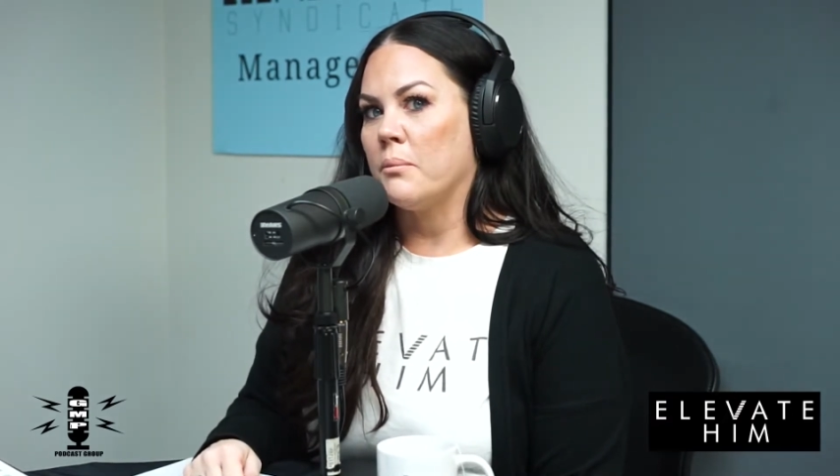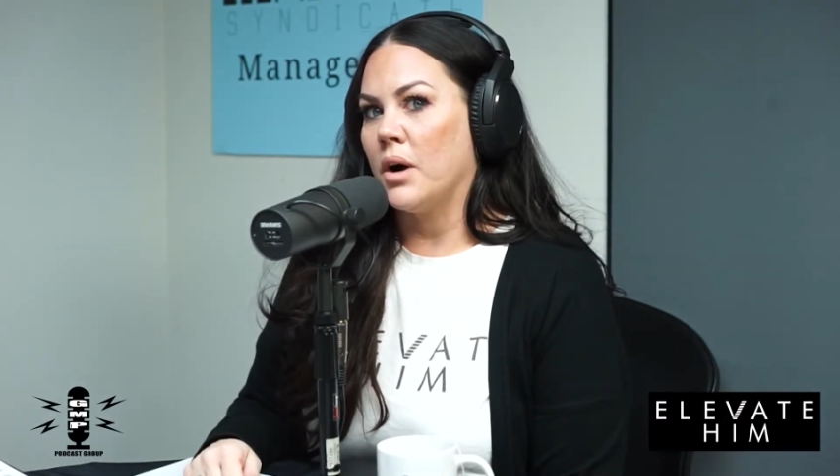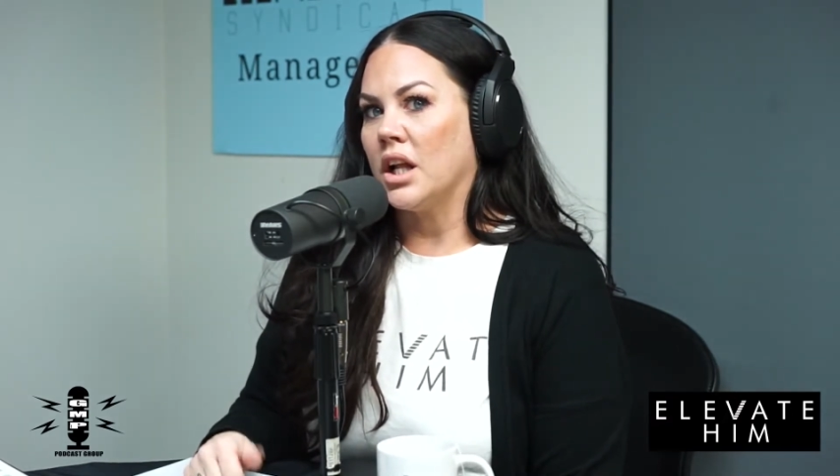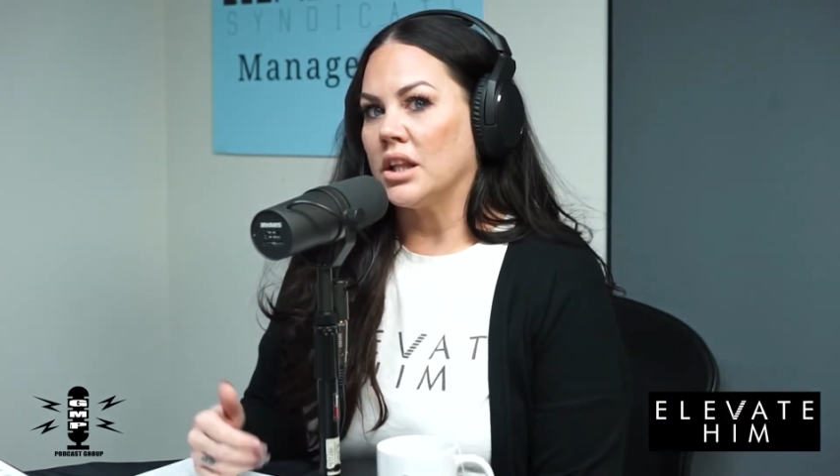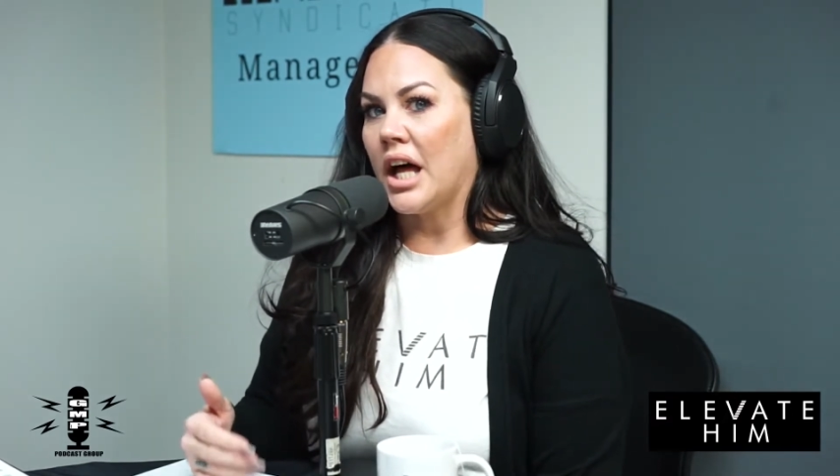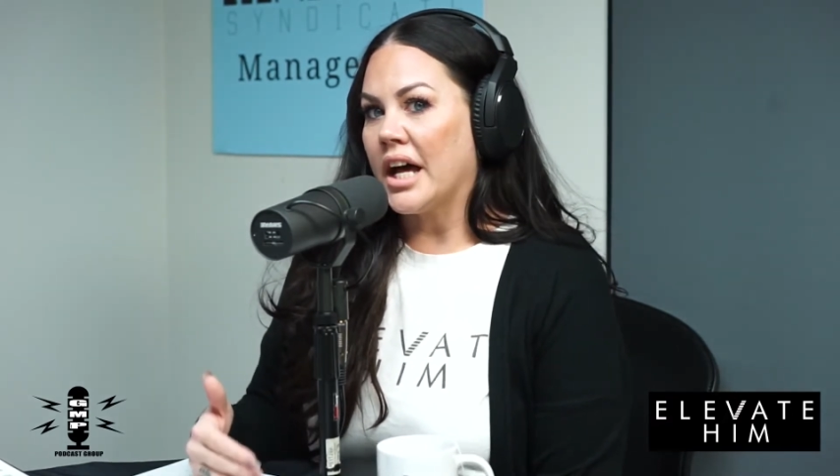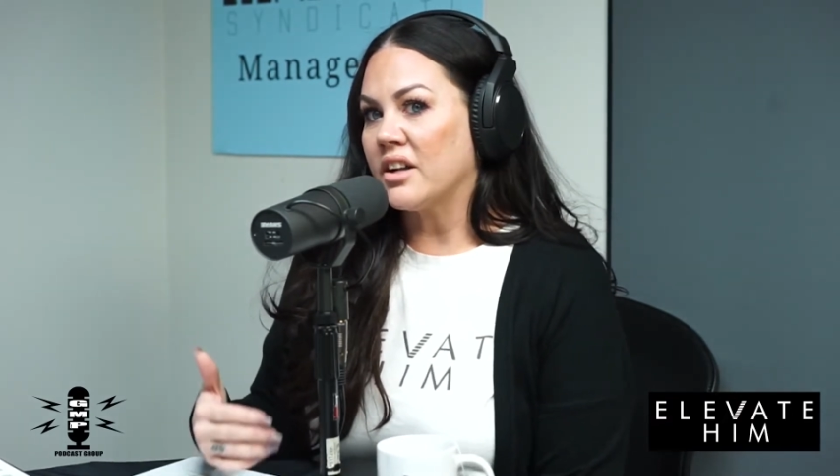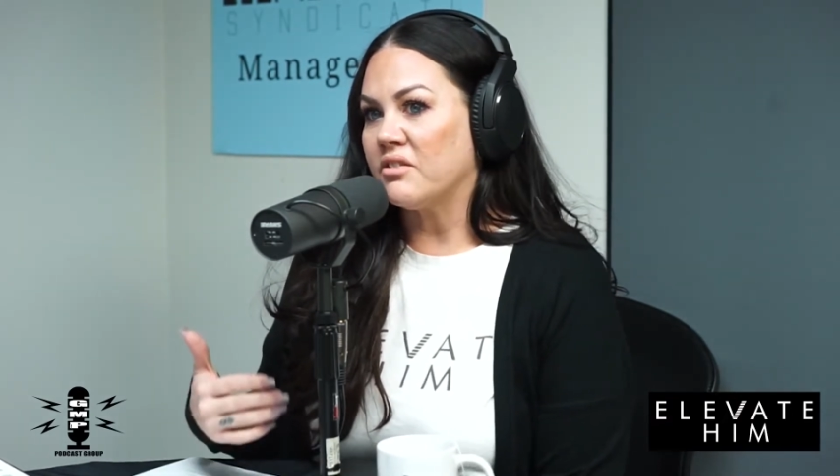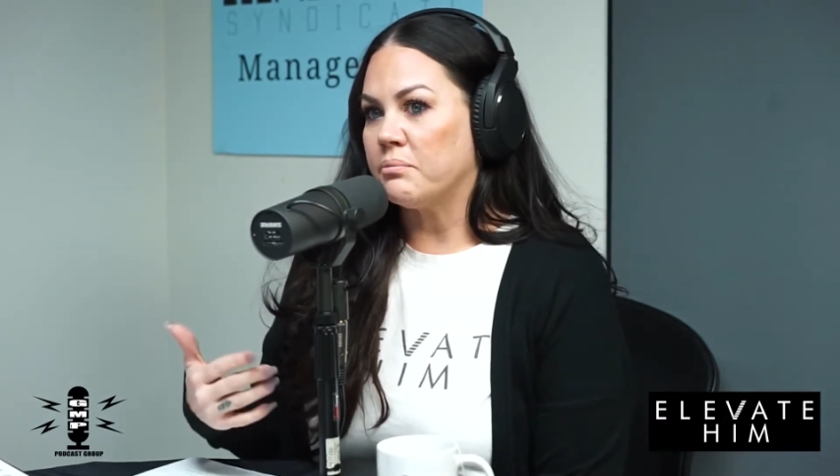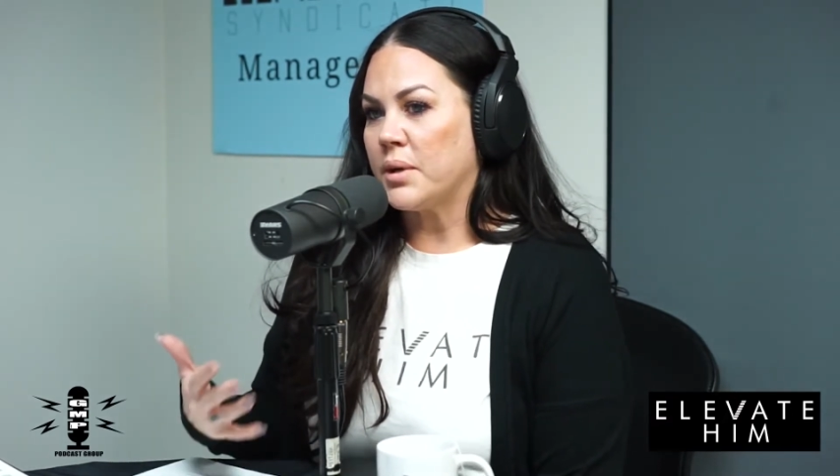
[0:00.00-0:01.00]
a lot
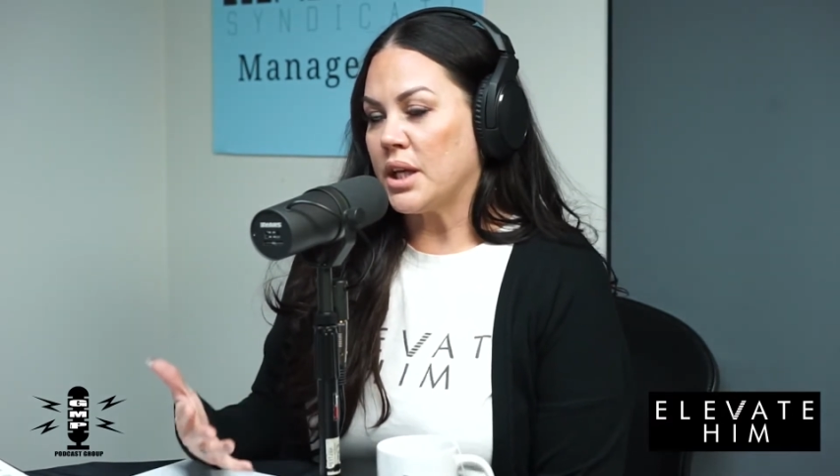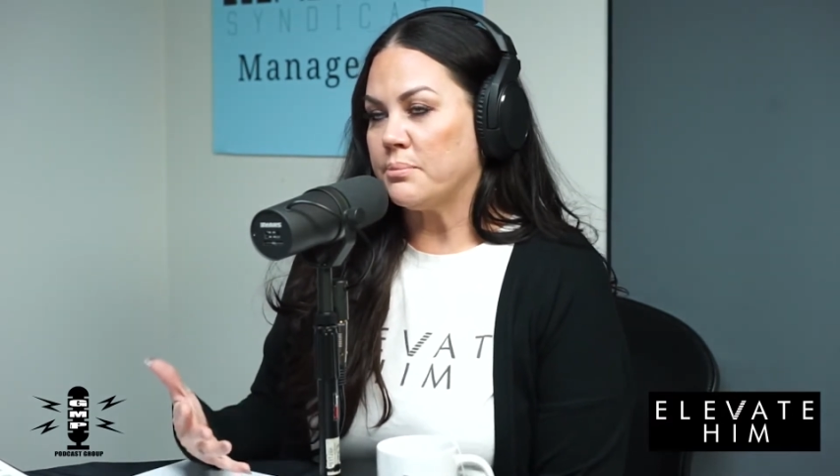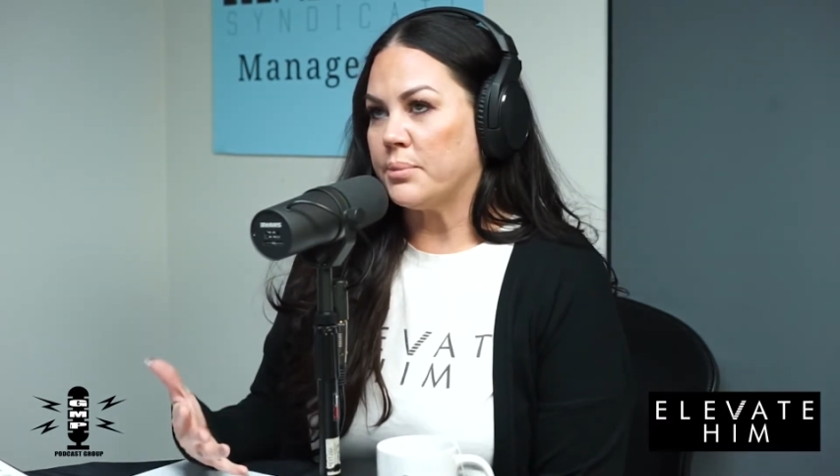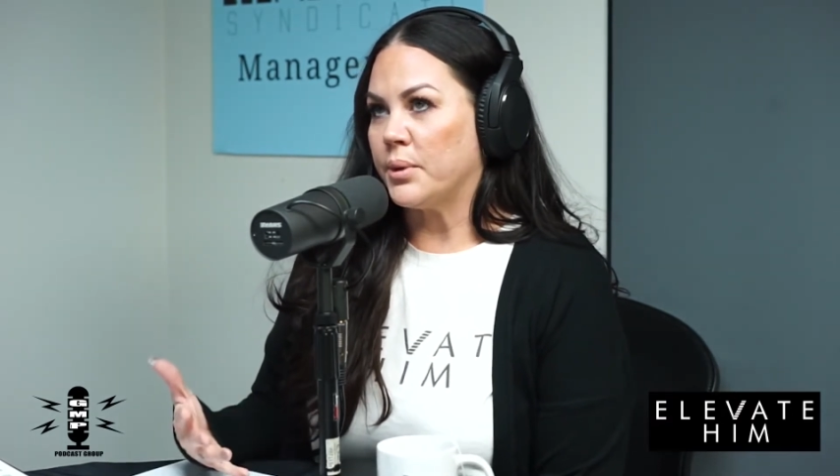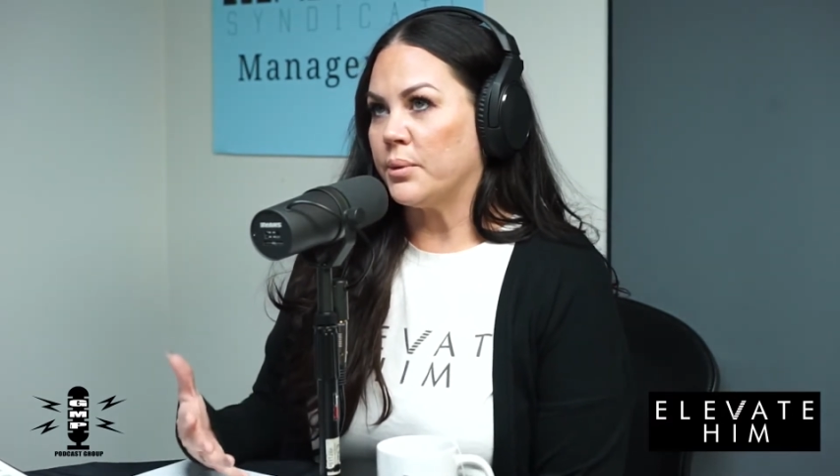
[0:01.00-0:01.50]
of people